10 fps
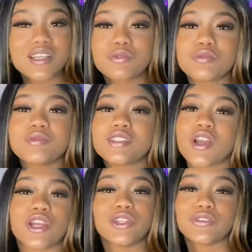That's when we
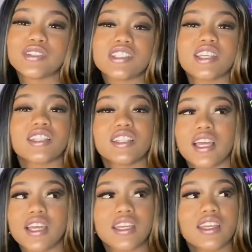started giving each other
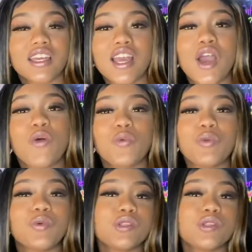like we wait